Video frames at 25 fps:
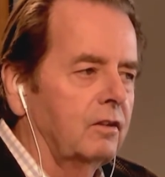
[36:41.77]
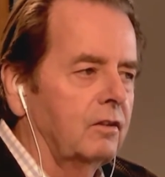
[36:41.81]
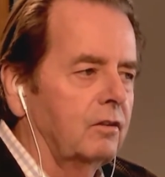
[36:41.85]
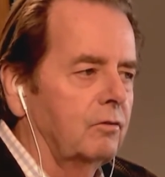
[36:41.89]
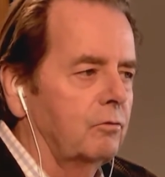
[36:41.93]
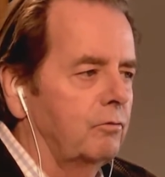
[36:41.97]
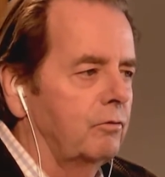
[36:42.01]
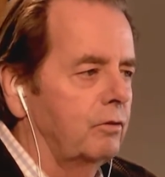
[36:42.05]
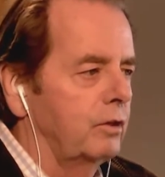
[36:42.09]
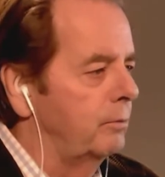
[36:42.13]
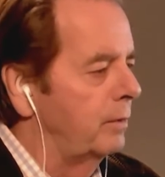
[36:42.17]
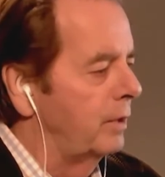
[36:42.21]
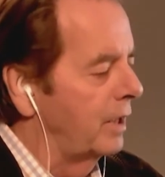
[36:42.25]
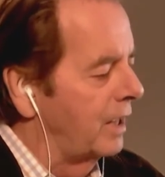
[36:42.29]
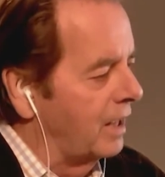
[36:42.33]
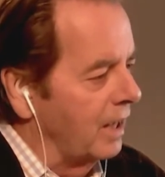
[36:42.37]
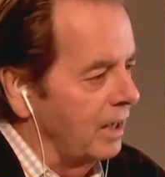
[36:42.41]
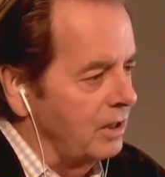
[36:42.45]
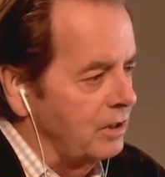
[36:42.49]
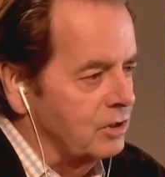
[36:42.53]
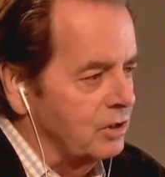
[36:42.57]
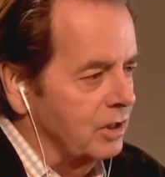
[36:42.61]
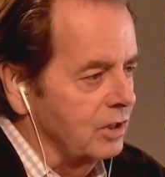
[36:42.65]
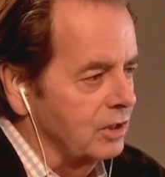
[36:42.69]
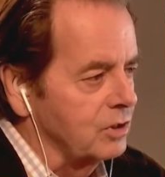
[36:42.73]
Phoebe Cates
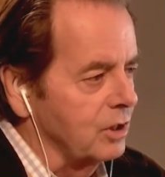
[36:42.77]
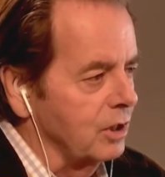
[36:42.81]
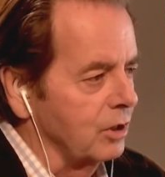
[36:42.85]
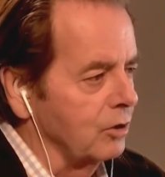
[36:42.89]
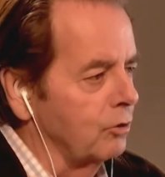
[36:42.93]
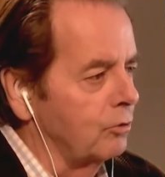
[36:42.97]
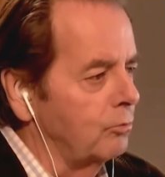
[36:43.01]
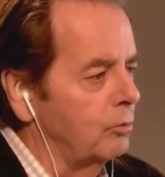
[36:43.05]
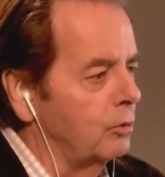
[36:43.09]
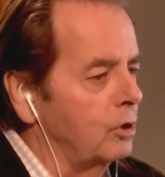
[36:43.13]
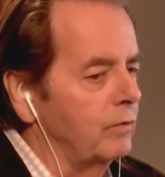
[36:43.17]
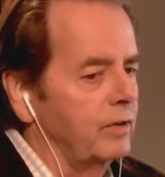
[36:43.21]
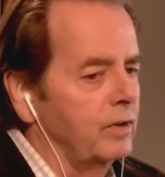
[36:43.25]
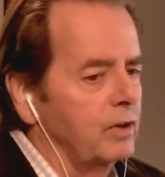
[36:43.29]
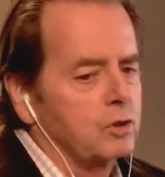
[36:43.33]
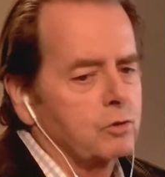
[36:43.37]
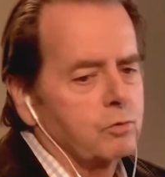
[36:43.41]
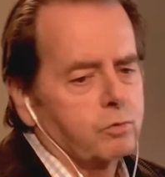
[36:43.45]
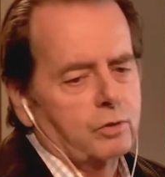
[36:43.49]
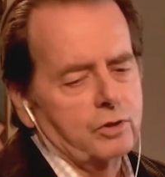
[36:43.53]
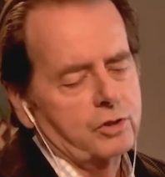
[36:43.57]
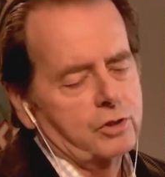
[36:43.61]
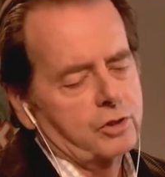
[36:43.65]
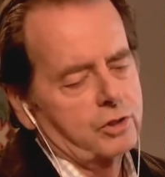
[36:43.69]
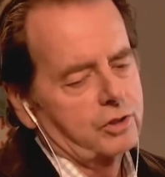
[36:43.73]
gets other movies, which
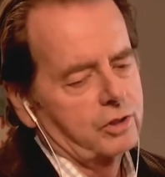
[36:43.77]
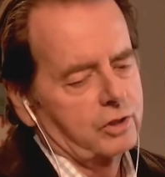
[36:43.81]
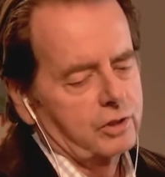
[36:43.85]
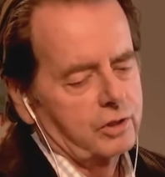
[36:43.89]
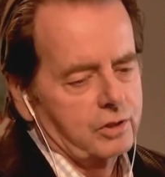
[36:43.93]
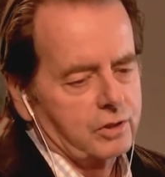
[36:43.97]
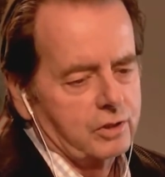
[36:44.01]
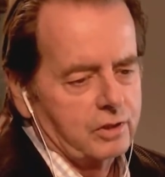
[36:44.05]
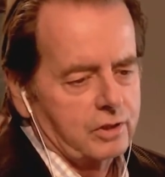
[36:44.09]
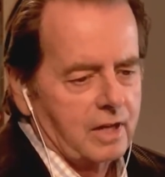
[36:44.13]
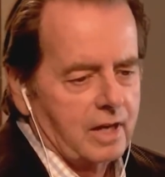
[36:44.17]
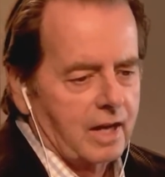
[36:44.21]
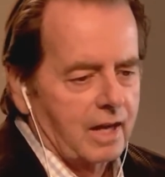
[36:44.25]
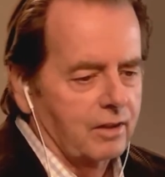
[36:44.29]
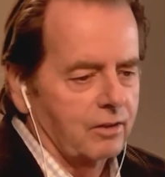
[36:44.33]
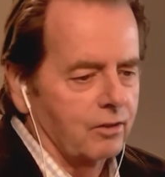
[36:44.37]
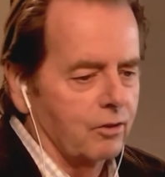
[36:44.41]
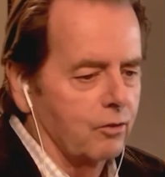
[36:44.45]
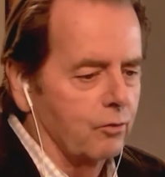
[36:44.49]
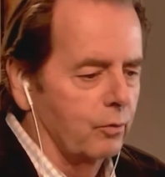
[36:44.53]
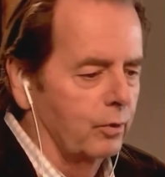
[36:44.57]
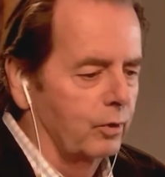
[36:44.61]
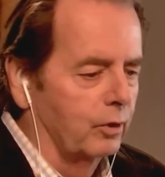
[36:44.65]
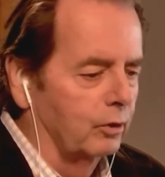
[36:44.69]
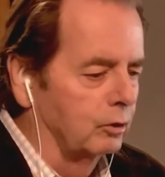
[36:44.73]
she's not
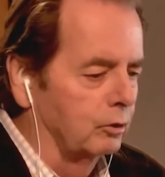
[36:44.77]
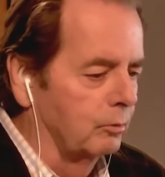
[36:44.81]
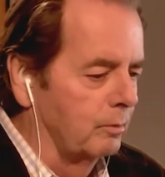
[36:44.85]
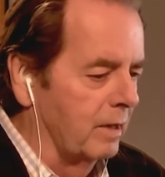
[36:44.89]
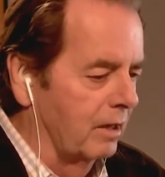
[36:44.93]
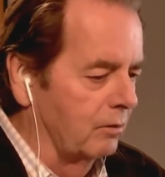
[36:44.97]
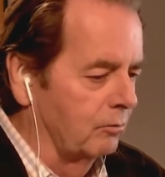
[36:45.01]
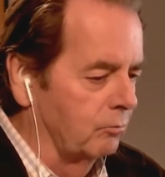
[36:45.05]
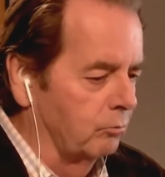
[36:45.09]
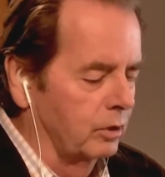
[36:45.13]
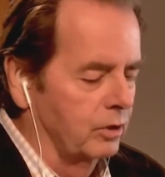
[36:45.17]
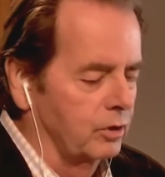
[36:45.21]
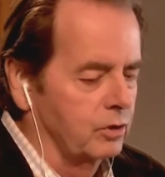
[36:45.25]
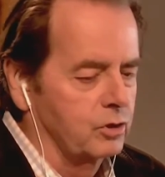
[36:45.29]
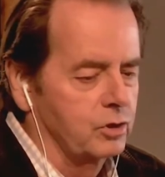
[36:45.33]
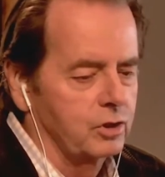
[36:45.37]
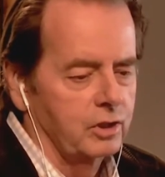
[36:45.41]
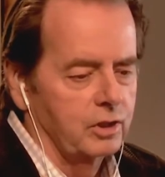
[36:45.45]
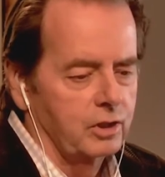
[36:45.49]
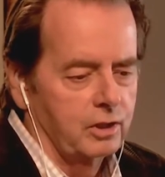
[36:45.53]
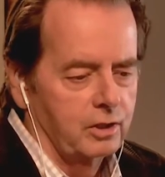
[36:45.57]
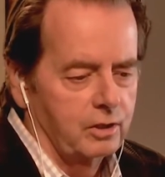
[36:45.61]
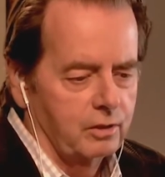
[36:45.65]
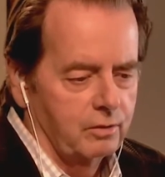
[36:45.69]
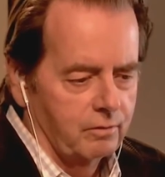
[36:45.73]
thrilled about once
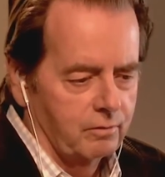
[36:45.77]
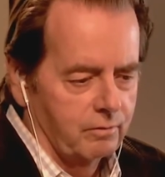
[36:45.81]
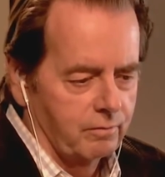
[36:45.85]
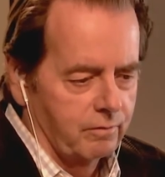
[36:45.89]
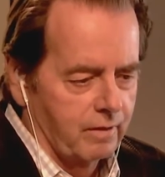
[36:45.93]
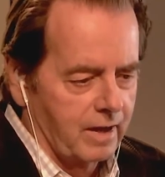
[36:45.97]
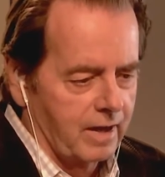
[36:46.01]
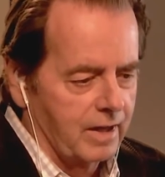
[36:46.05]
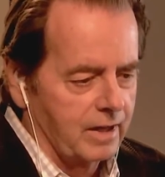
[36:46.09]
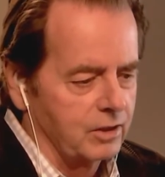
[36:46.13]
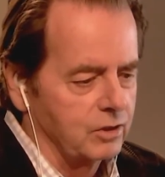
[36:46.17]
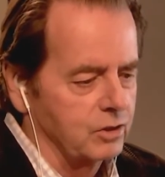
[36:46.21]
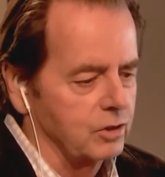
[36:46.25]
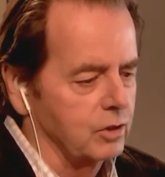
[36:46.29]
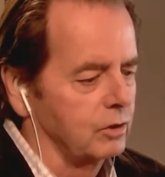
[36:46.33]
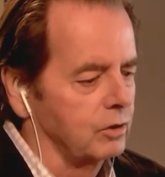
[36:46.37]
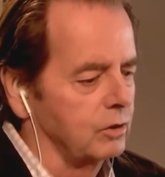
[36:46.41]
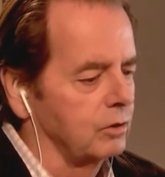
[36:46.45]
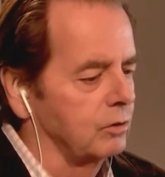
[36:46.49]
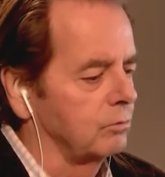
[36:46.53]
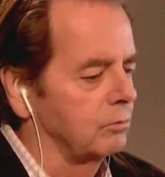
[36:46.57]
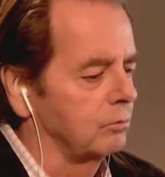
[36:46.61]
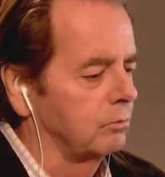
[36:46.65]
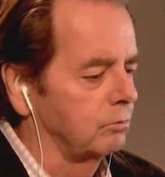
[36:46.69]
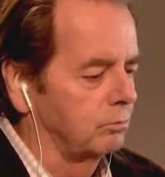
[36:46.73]
she finds a
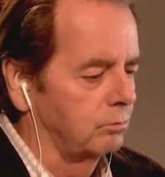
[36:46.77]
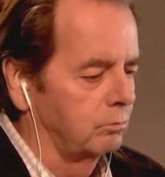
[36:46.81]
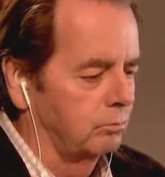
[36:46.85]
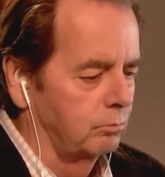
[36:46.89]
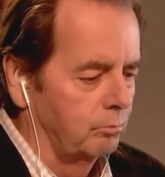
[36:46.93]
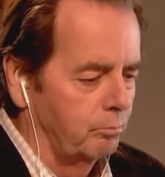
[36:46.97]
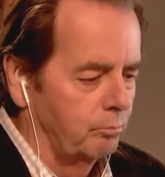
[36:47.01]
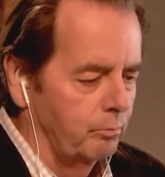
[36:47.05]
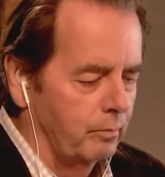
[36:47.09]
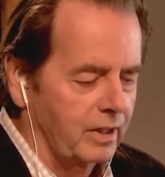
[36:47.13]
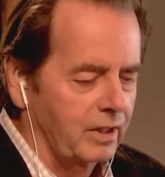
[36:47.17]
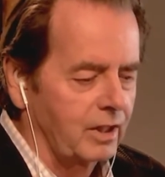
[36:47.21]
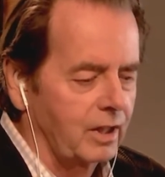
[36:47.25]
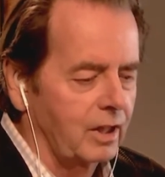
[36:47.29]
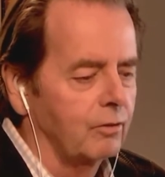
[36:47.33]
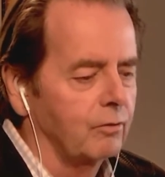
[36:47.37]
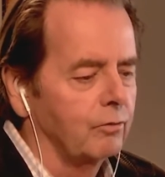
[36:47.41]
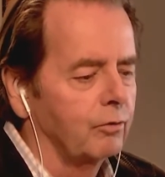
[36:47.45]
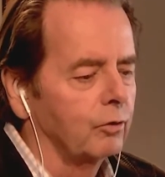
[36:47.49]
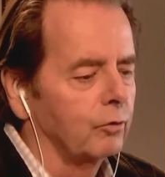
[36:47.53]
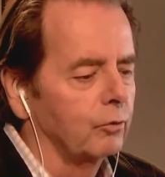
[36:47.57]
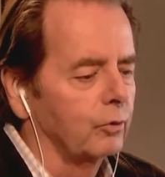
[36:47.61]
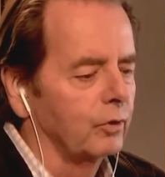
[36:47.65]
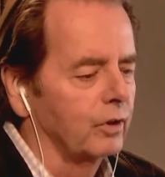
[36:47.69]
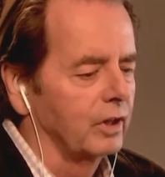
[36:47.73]
meaningful
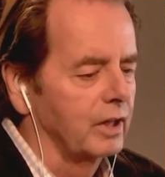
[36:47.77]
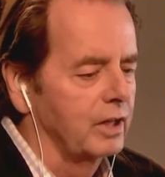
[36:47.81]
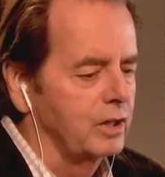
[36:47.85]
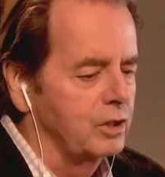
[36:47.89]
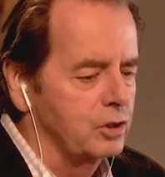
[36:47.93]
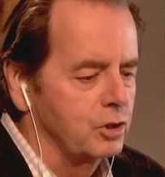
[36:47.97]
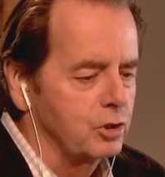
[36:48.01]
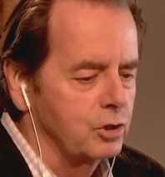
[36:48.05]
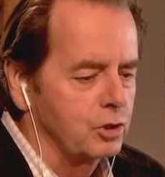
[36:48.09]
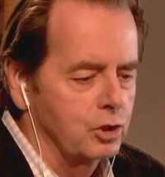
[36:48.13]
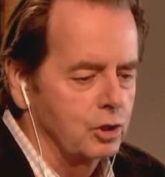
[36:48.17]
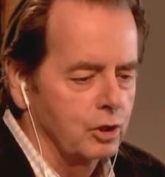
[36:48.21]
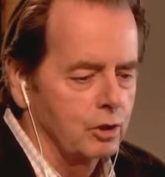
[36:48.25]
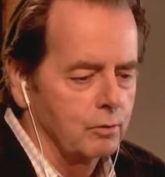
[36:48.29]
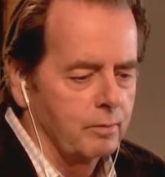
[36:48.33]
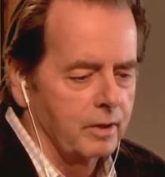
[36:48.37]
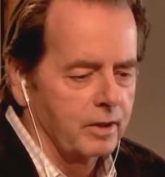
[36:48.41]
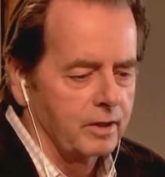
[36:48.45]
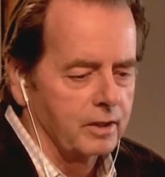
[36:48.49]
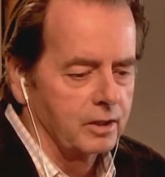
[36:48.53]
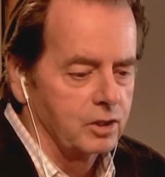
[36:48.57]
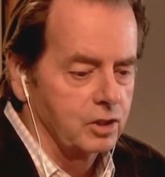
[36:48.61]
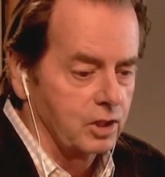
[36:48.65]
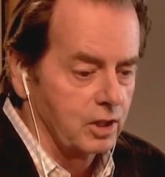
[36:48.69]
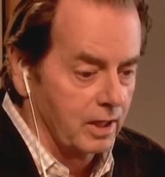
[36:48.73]
relationship and a
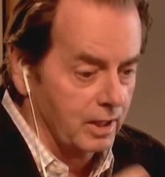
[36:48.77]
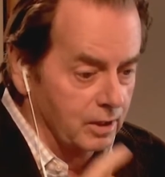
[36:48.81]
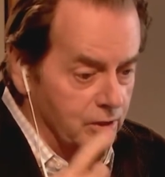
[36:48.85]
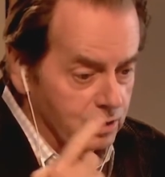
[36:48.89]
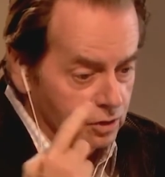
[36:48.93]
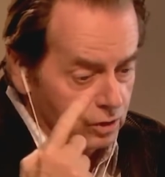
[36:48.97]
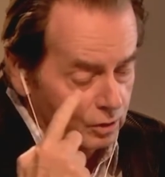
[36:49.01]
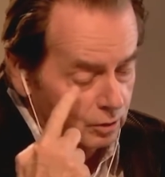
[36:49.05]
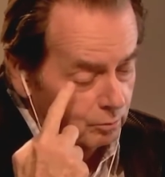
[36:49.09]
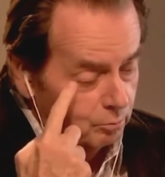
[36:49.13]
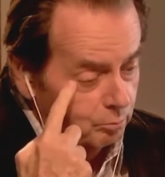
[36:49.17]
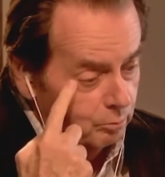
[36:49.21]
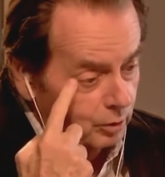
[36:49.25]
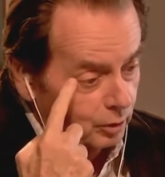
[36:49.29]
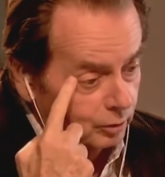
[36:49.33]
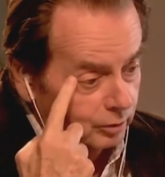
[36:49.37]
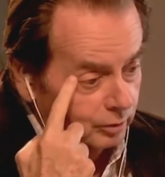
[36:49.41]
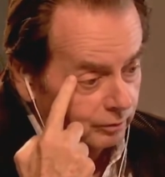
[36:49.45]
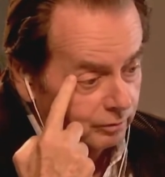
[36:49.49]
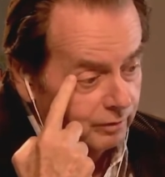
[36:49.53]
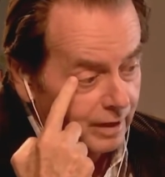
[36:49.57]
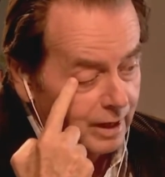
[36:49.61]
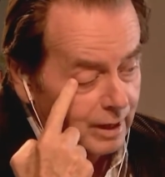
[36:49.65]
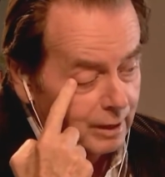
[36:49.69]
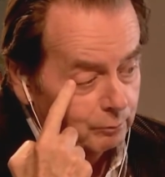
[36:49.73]
chance to build a
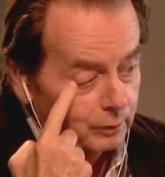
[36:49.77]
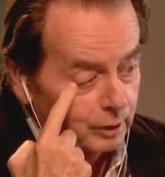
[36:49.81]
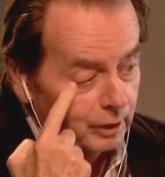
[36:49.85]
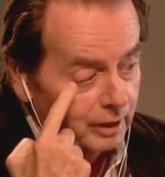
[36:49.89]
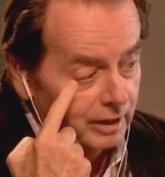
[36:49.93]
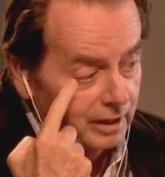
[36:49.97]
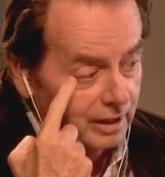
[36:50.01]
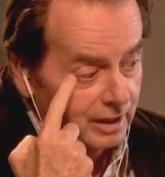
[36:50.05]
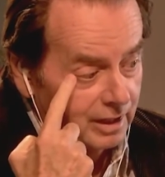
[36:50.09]
family.